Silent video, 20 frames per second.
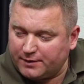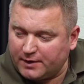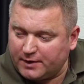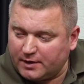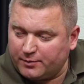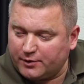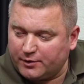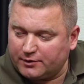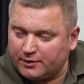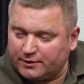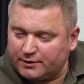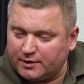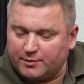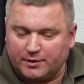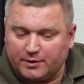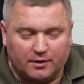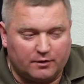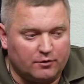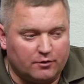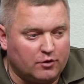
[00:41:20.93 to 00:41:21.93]
speaking of
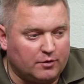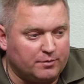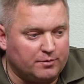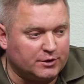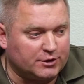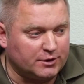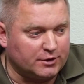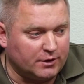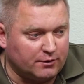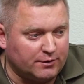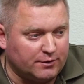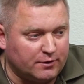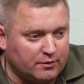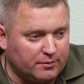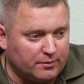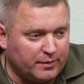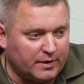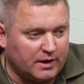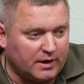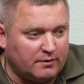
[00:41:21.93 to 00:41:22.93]
law, a little bit
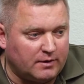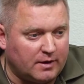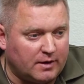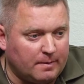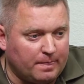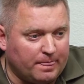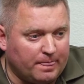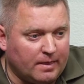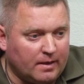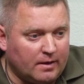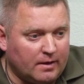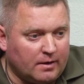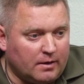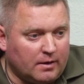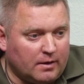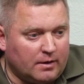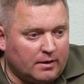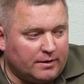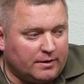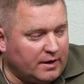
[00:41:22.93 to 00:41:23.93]
uh, international law,
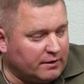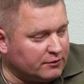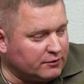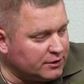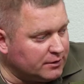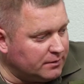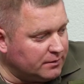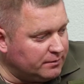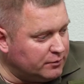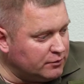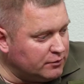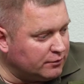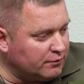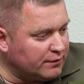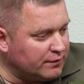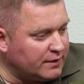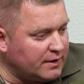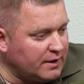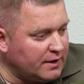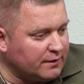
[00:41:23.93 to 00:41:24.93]
there is a little
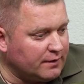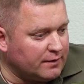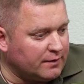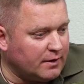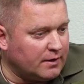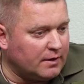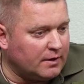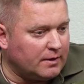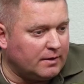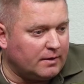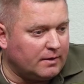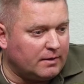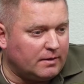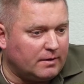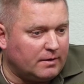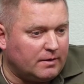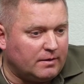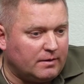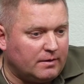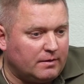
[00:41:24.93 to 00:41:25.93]
comment. As
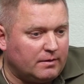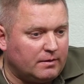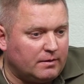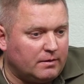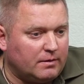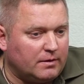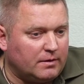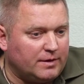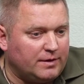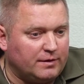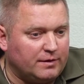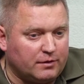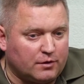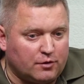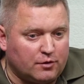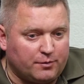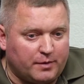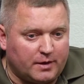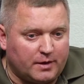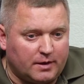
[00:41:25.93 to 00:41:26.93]
it was mentioned
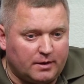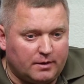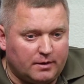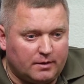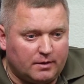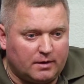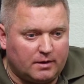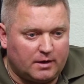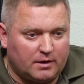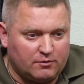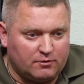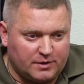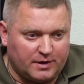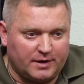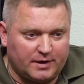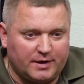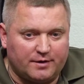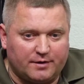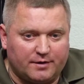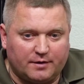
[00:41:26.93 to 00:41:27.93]
before, Europe,
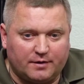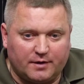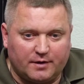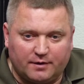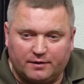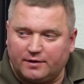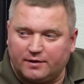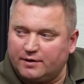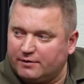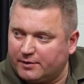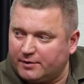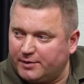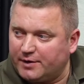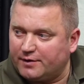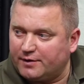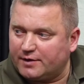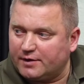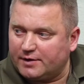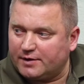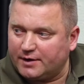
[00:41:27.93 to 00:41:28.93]

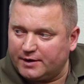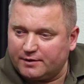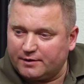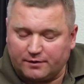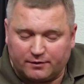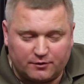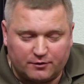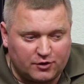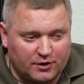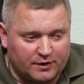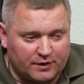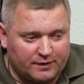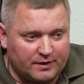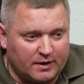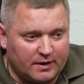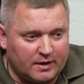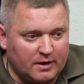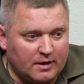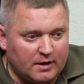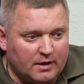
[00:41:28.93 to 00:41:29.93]
and Ukraine is
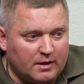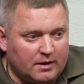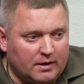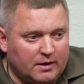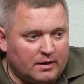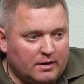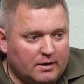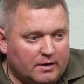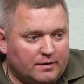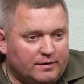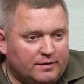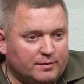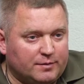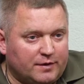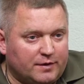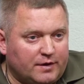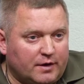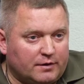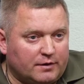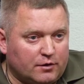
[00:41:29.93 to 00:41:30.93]
a European
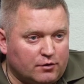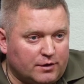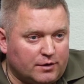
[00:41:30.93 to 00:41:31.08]
country,